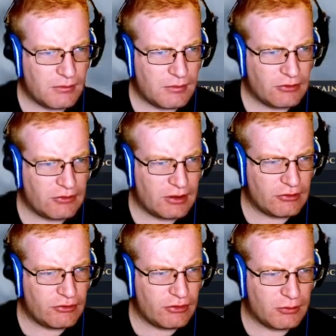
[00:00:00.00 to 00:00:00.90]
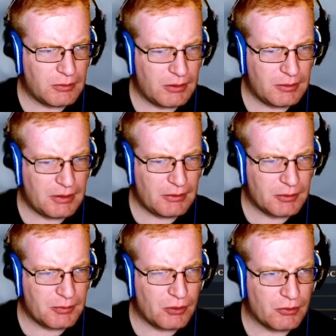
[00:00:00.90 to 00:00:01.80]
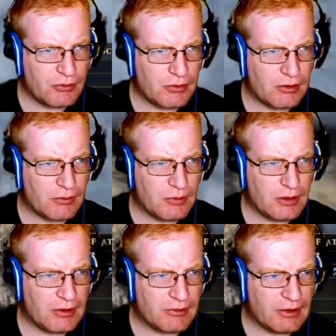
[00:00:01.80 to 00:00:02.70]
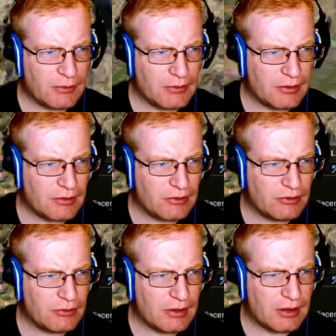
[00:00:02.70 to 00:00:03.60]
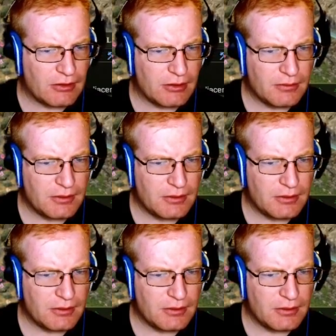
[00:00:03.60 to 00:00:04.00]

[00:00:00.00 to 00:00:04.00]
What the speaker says: Actually, not sure. We might be able to poke through there. We need a scout down here to do that, though.